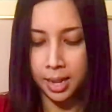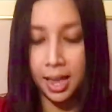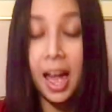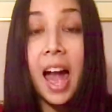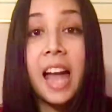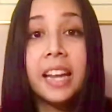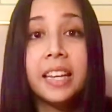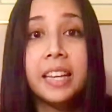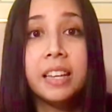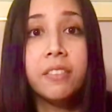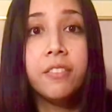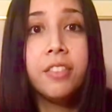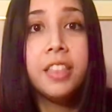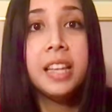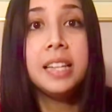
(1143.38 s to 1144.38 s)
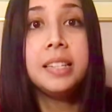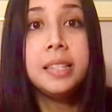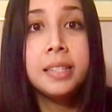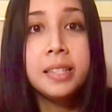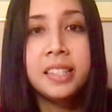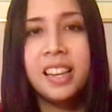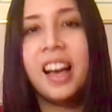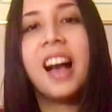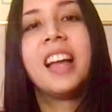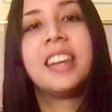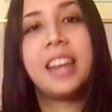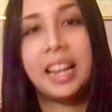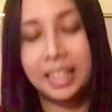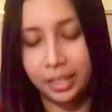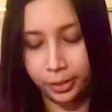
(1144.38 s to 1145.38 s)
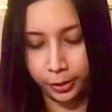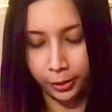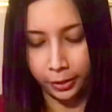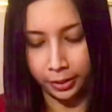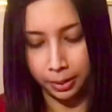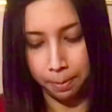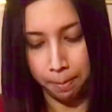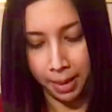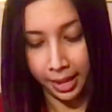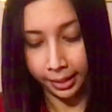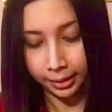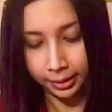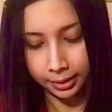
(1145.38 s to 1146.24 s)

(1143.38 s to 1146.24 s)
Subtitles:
And give this a nice good mix.